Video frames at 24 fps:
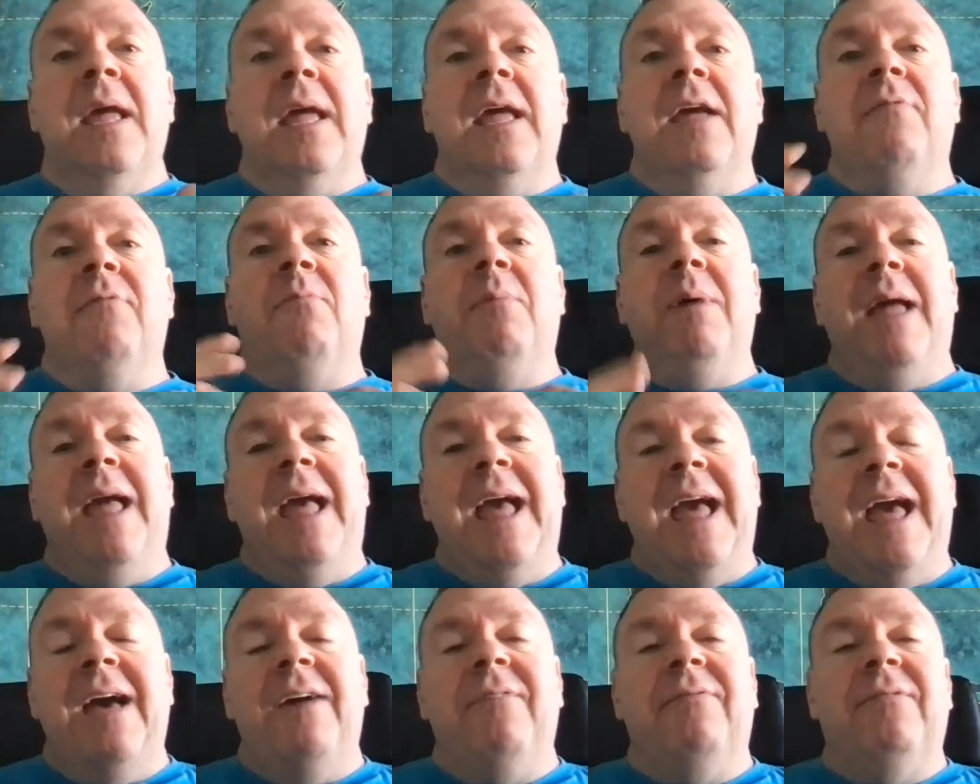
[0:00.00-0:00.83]
If we
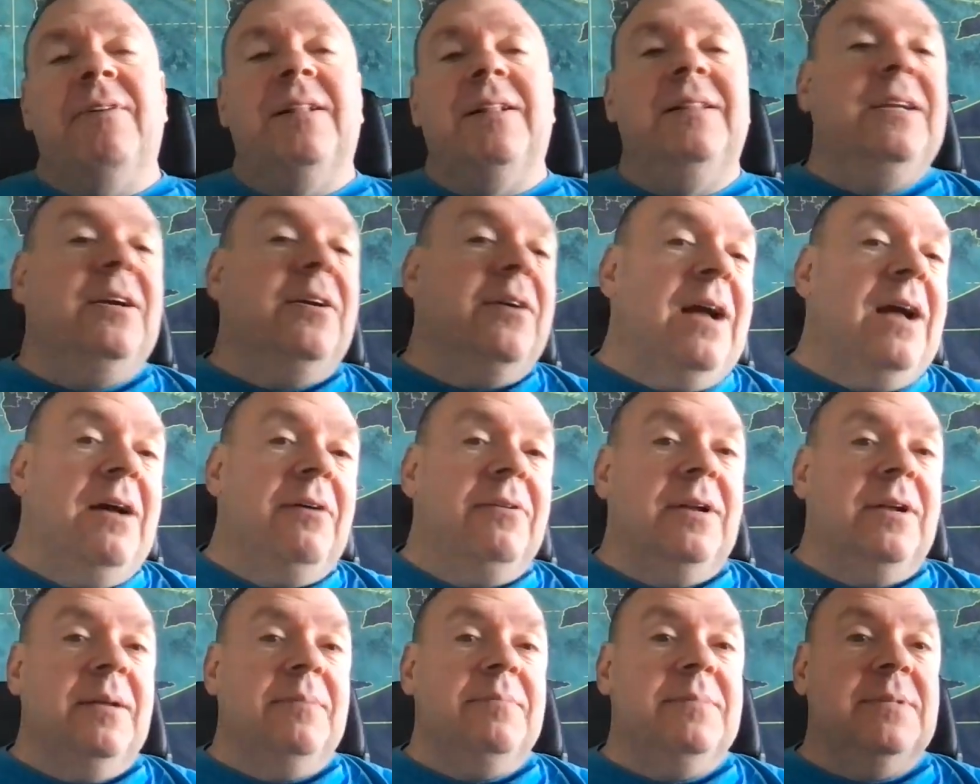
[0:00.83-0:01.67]
have clear
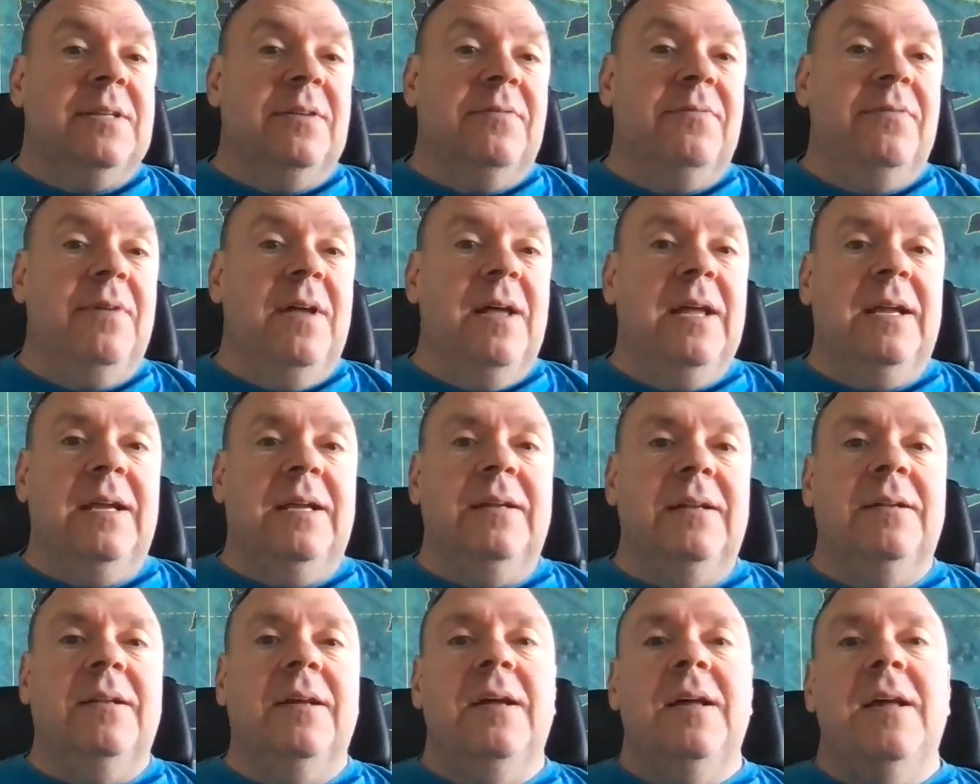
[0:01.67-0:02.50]
outcomes
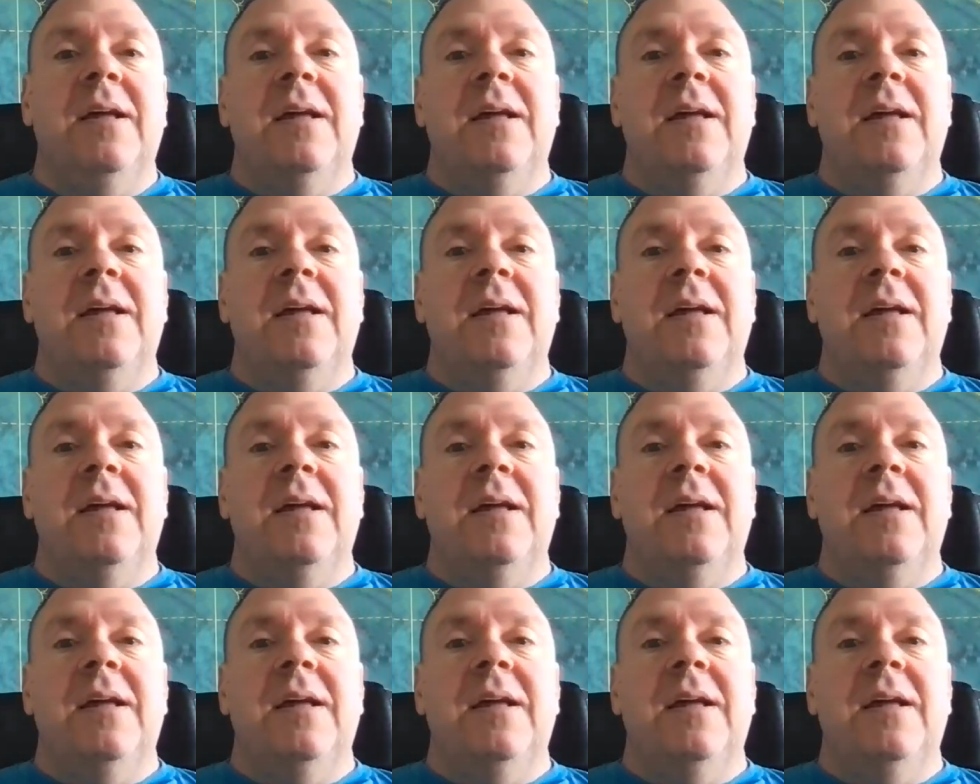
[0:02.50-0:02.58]
defined,